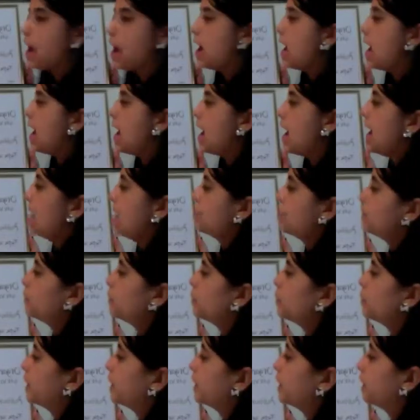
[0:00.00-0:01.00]
And
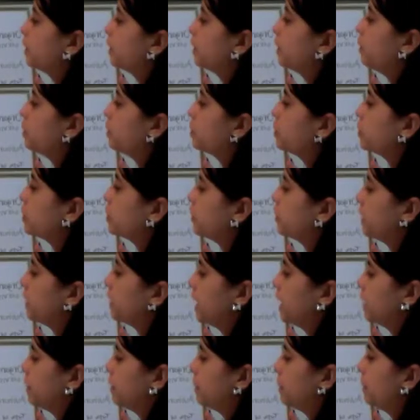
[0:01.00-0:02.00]
we can also
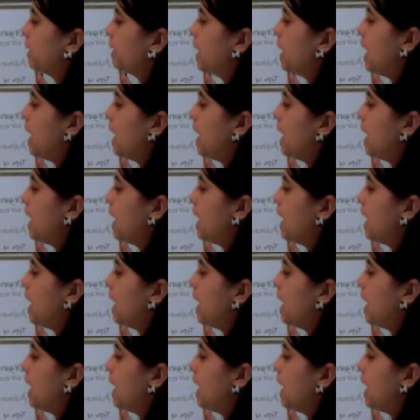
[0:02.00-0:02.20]
name